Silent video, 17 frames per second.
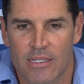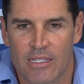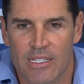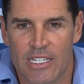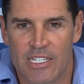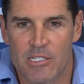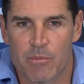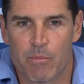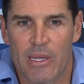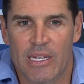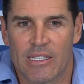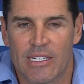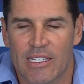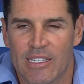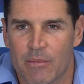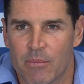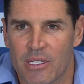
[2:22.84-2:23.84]

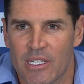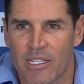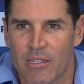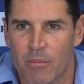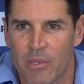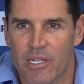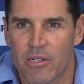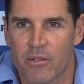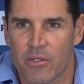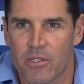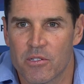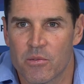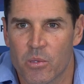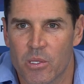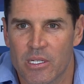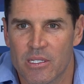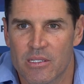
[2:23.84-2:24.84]
expecting them to get better
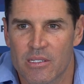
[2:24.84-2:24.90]
each week.